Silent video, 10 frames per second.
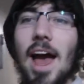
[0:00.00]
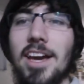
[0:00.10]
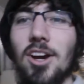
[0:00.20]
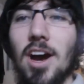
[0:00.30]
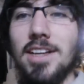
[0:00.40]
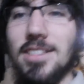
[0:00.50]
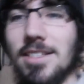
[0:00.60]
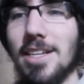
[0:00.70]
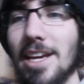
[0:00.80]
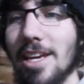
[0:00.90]
Hey guys,
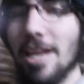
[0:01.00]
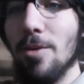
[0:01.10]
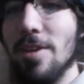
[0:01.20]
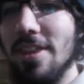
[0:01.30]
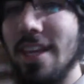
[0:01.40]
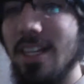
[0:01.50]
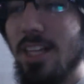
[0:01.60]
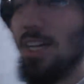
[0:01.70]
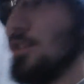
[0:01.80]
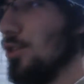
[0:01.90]
Nic here with Nic
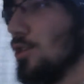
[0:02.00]
Does